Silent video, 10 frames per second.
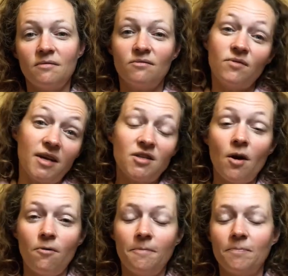red
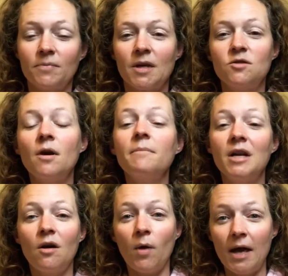tone. So I'm
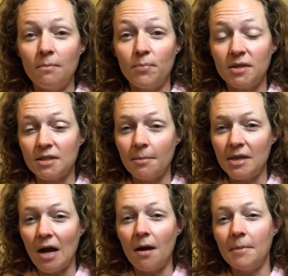gonna go ahead and put some of
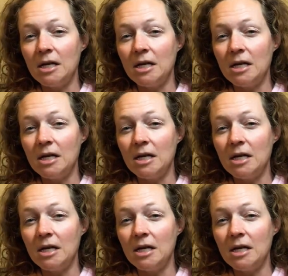that on my